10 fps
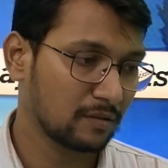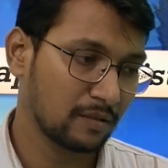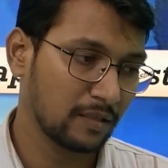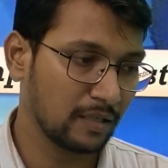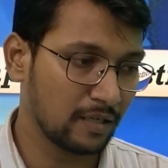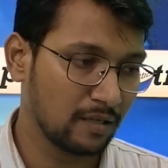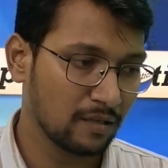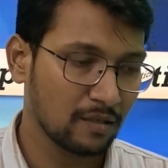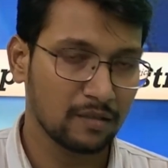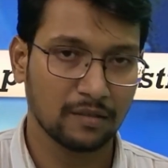Clear?
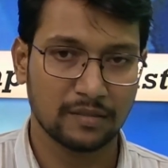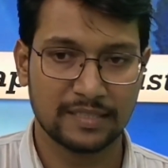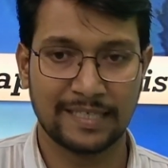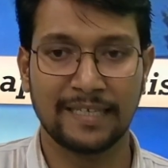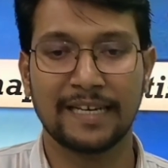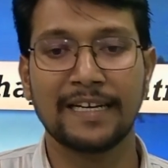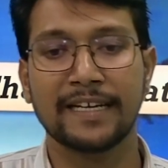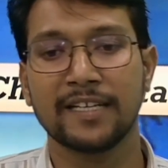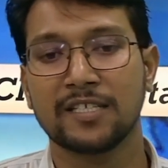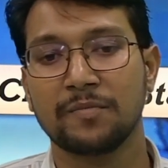Central
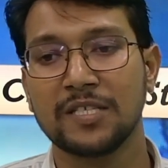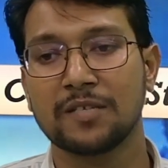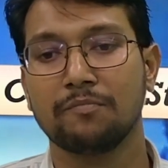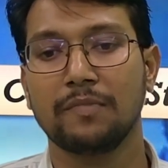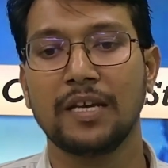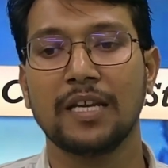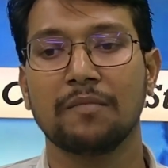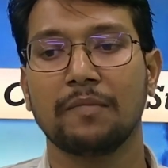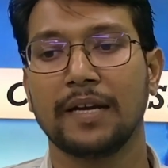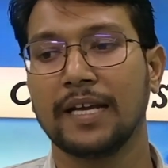tendency means mean,
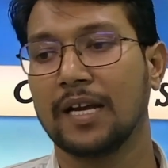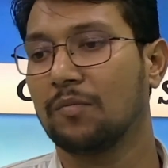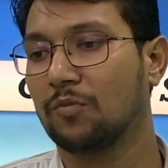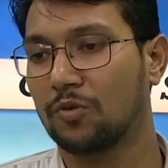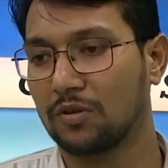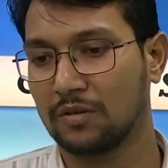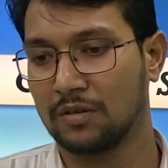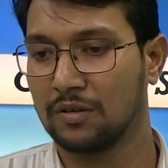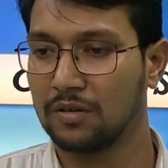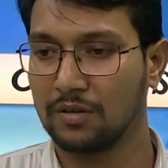median, mode.
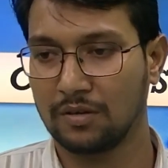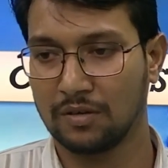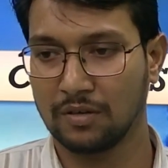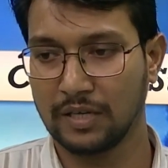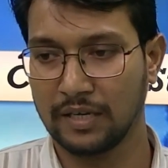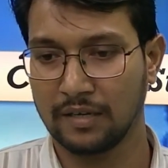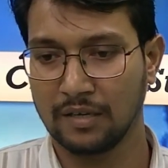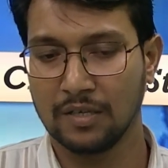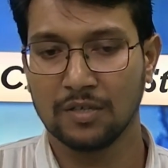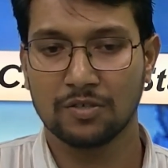Okay,
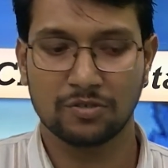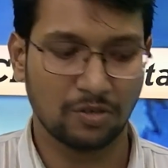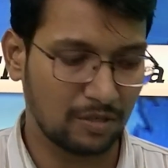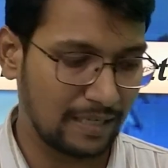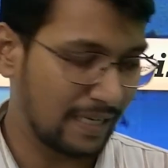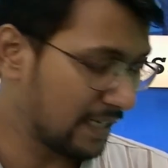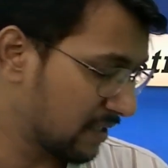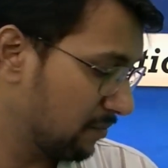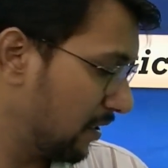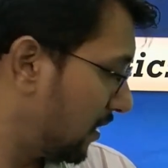so let
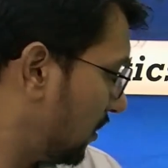me